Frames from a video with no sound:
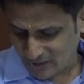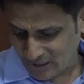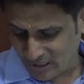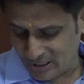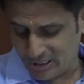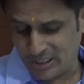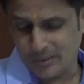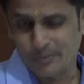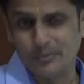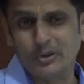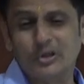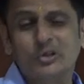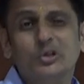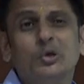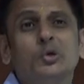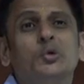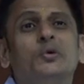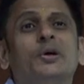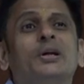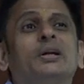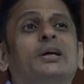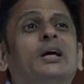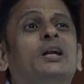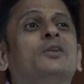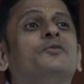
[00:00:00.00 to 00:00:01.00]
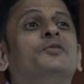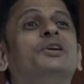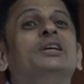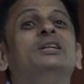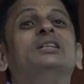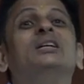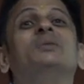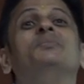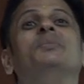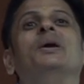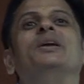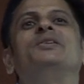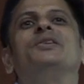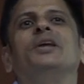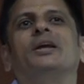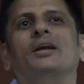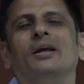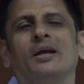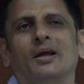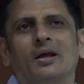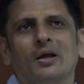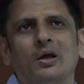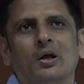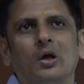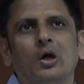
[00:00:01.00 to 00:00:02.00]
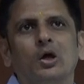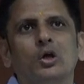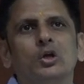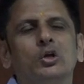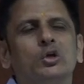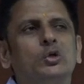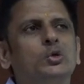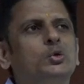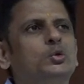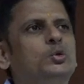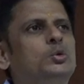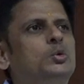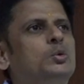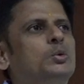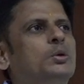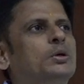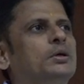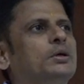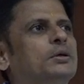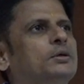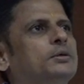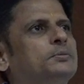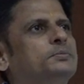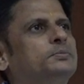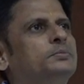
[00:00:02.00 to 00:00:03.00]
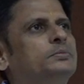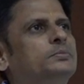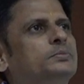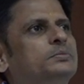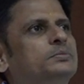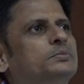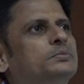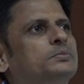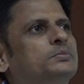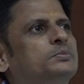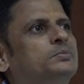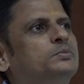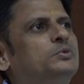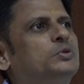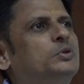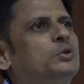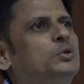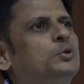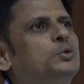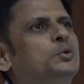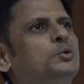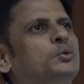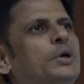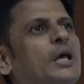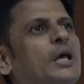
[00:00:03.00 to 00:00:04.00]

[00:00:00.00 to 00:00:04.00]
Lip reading: WHO even convened a meeting to